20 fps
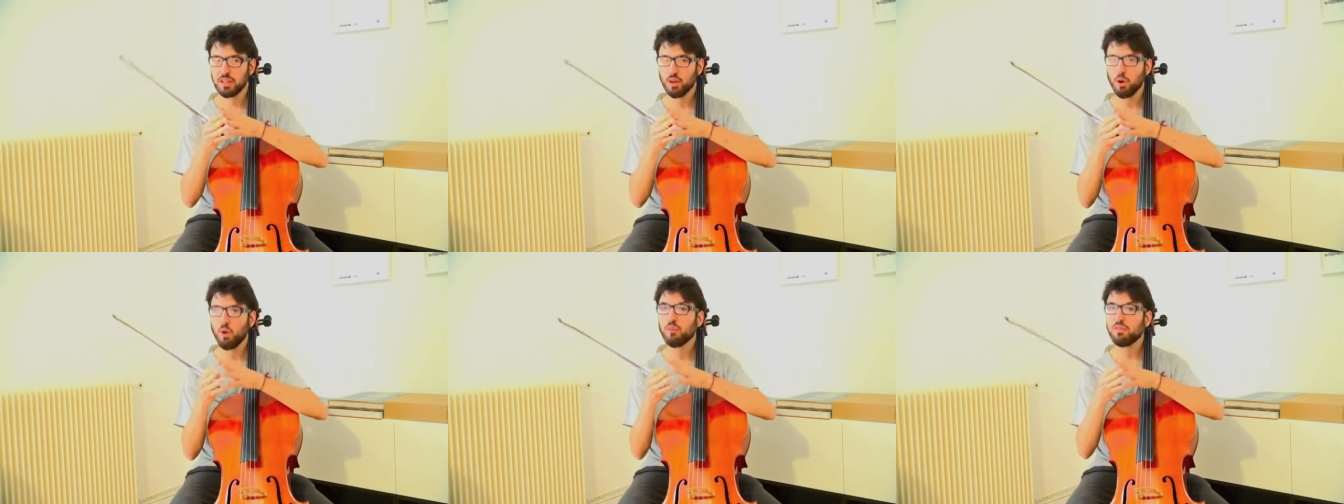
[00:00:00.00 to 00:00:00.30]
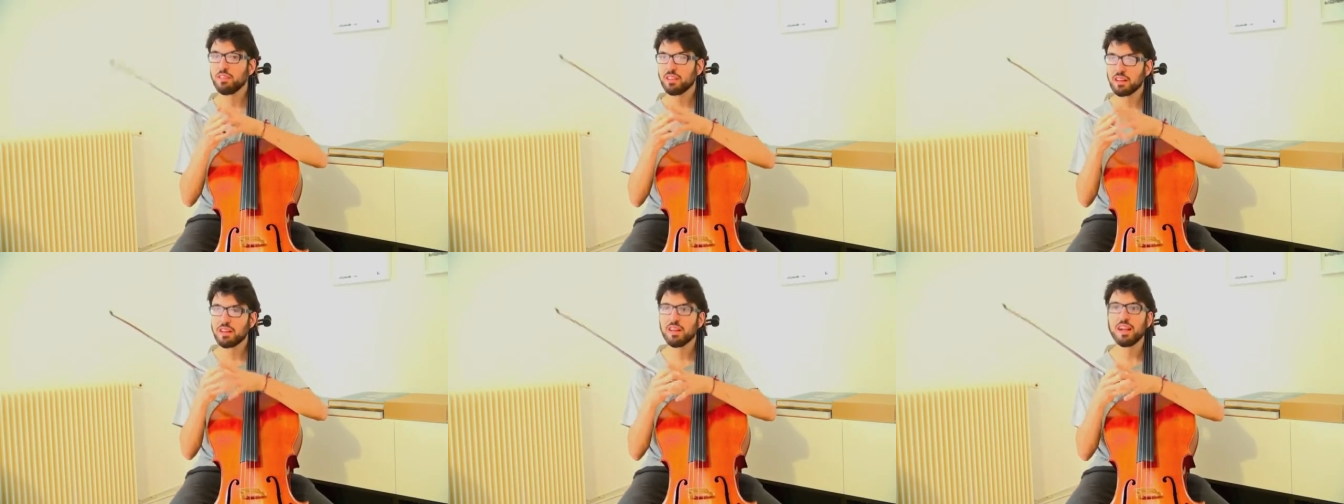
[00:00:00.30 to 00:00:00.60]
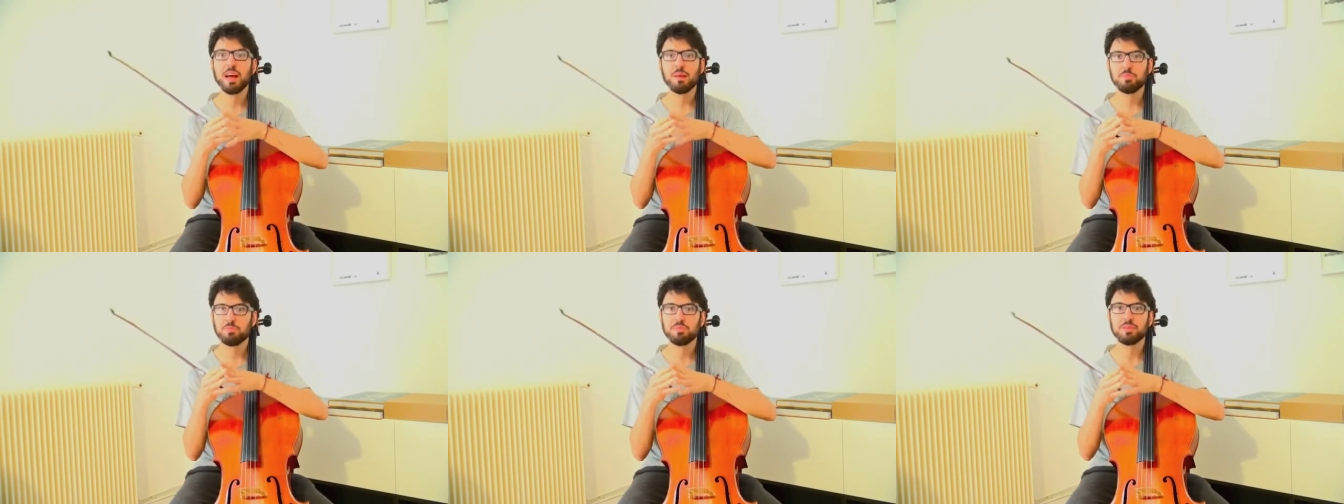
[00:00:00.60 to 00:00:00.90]

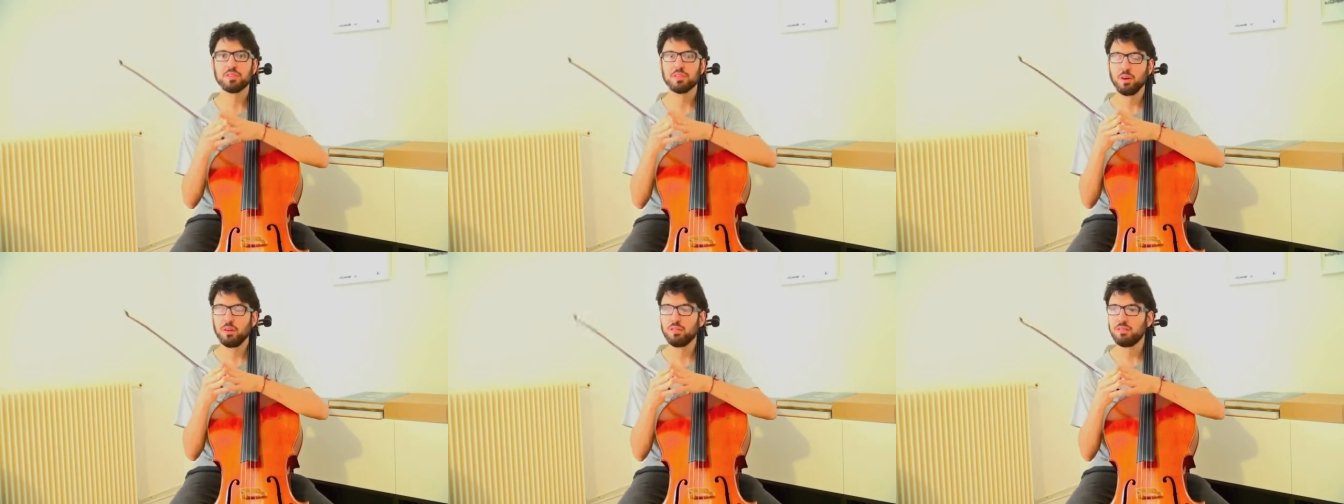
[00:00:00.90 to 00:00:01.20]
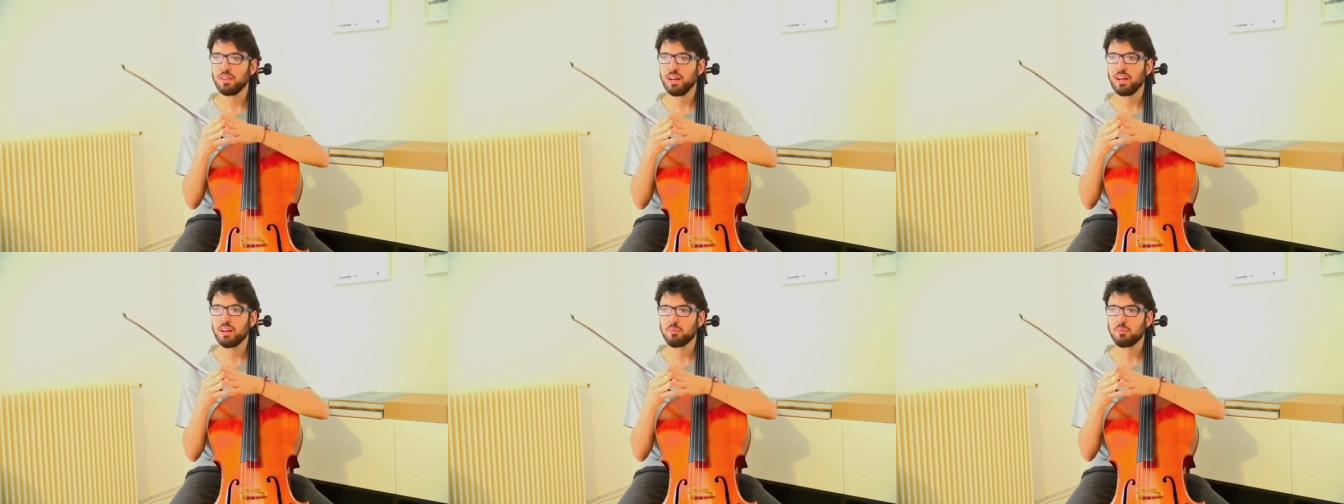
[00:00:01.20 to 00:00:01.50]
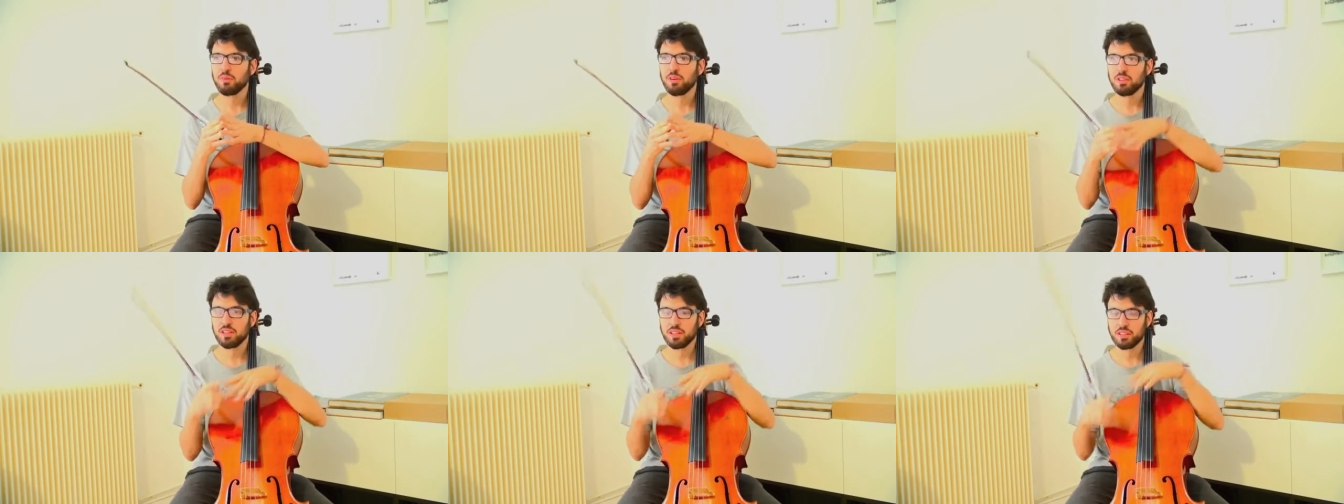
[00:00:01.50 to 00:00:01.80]
overlap of
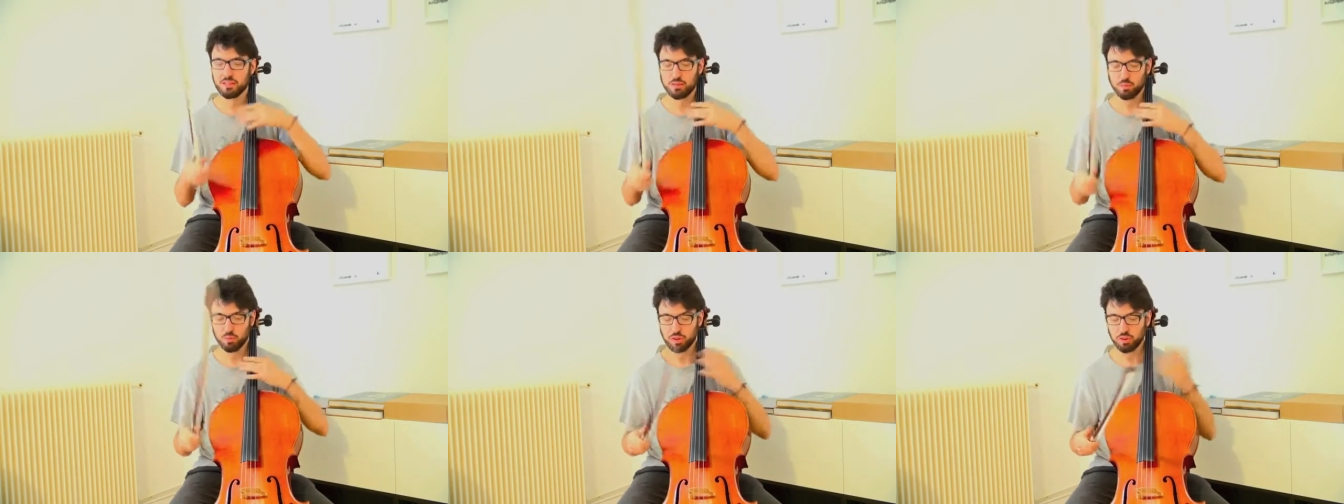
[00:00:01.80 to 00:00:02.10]
harmonics,